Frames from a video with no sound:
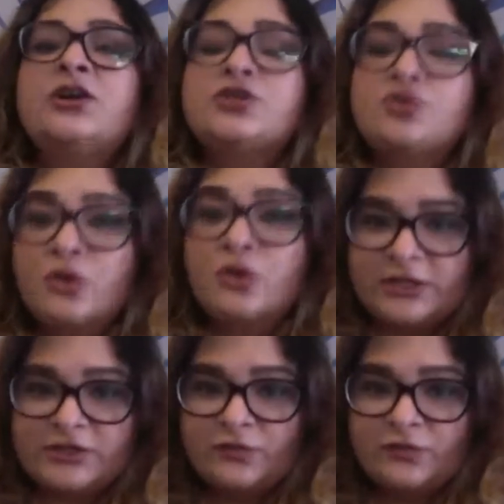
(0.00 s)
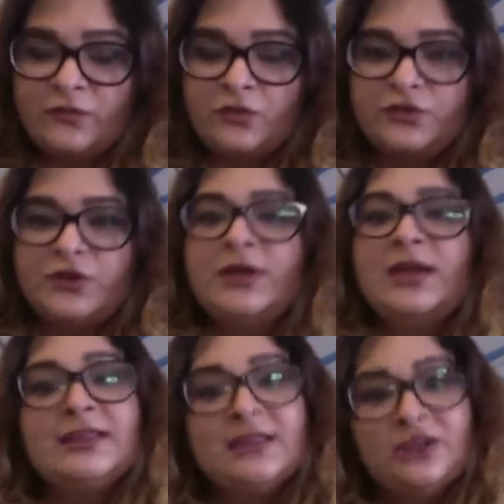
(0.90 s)
so on and so forth.
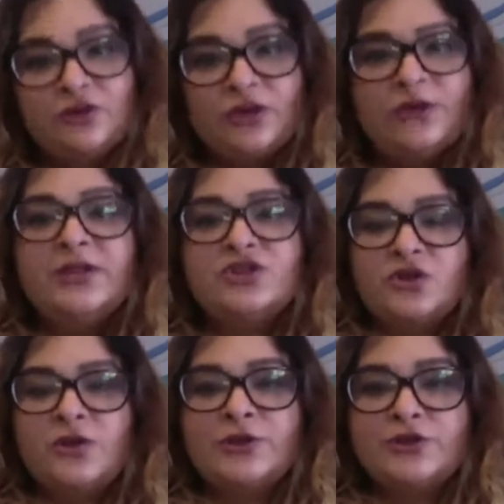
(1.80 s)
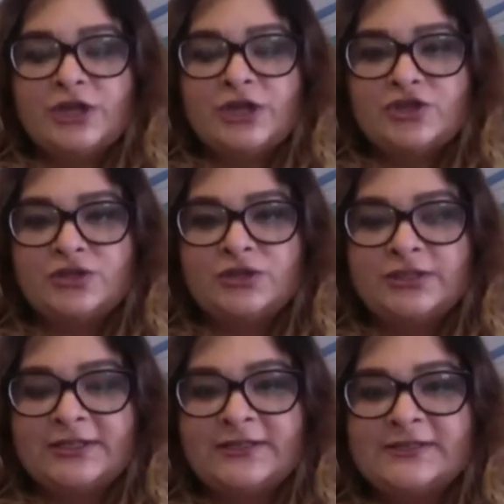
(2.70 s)
And then you can mention your educational
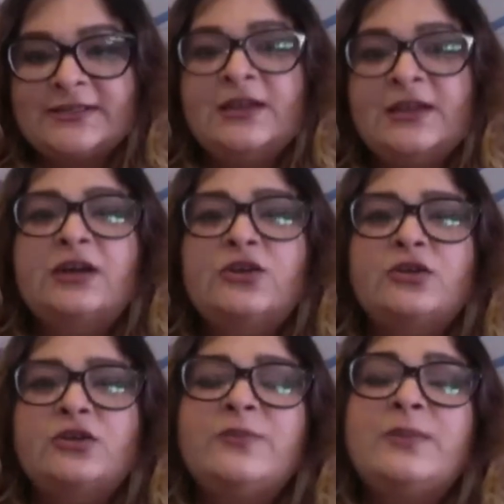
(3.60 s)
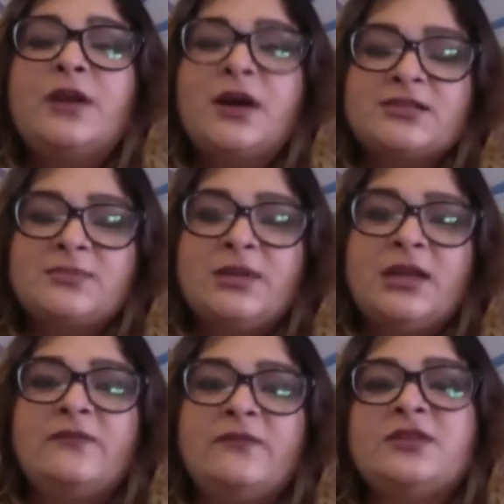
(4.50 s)
details. A lot of people ask
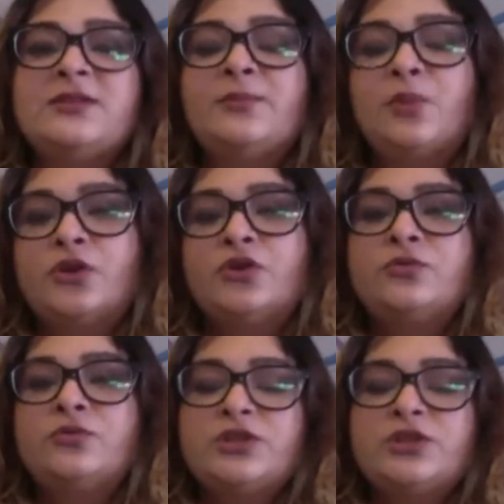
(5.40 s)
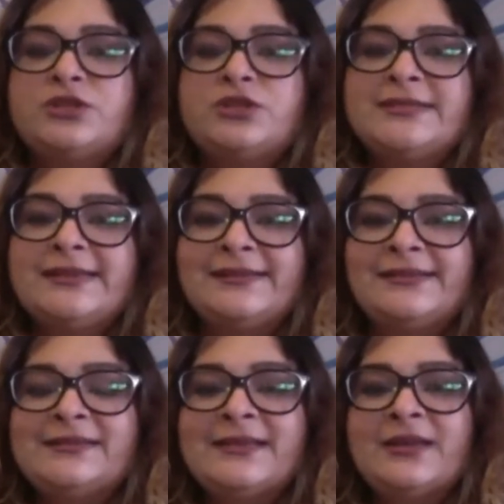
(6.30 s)
me if it's important to mention
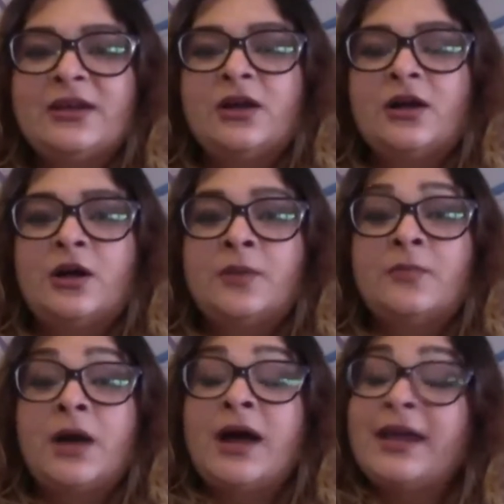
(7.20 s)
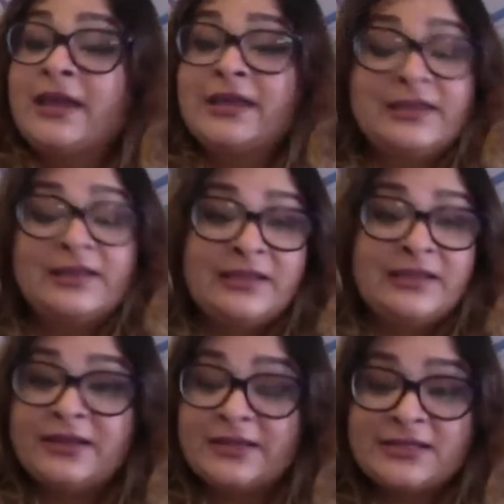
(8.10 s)
skills. I think
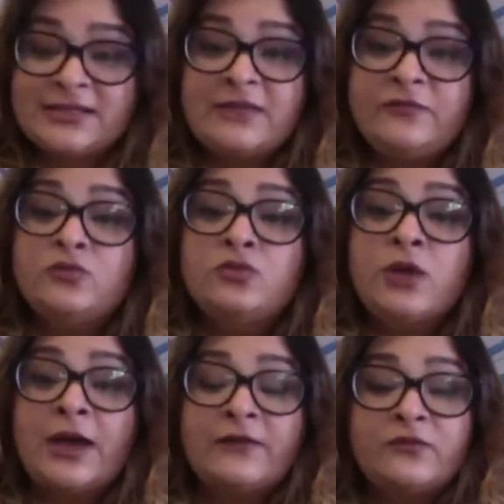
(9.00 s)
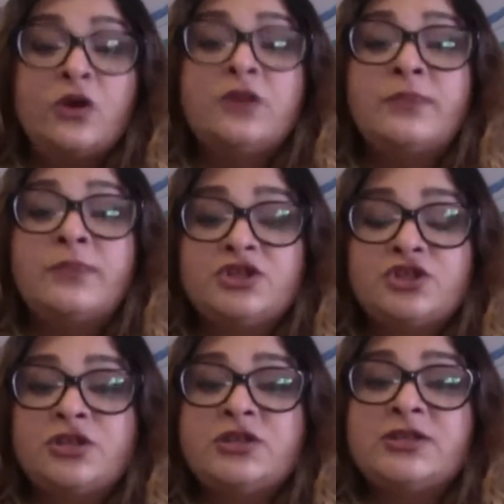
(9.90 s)
it is. If you have not
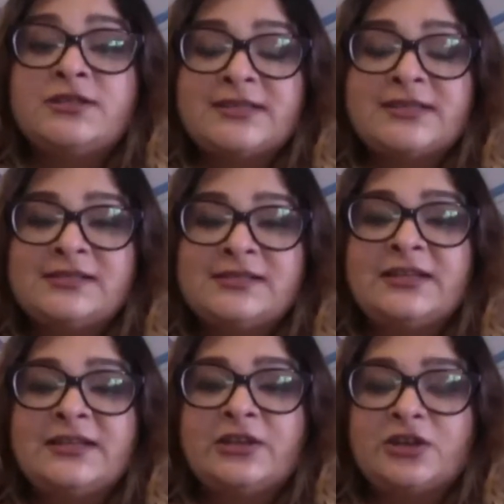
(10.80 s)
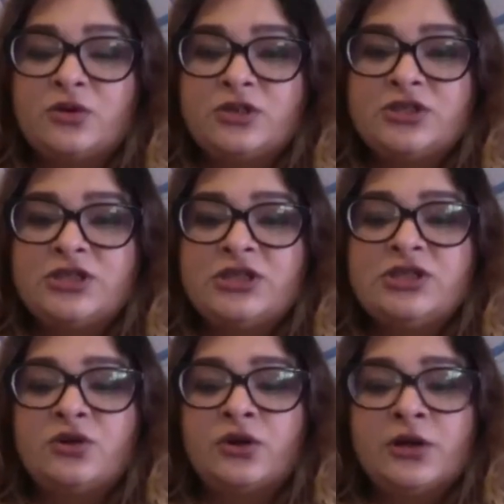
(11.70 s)
mentioned the skills and technologies
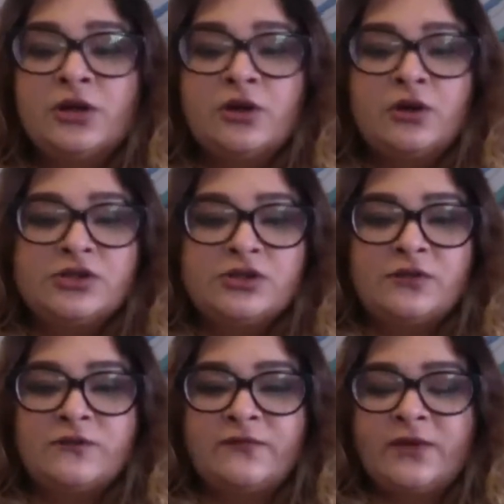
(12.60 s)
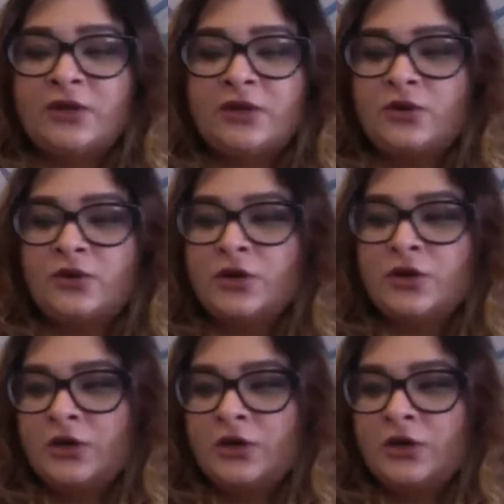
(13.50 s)
or software or